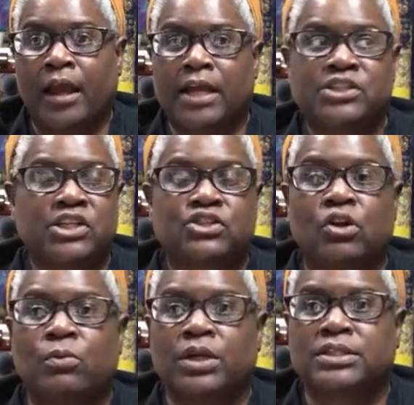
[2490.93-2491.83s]
I just
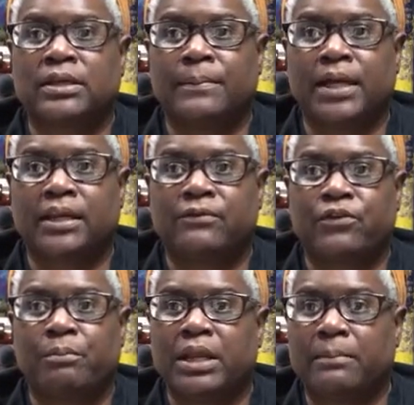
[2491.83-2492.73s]
don't want somebody
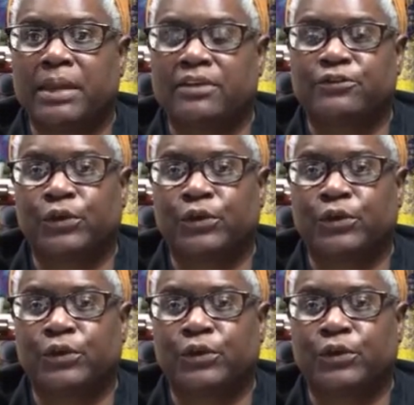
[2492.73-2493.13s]
for me to make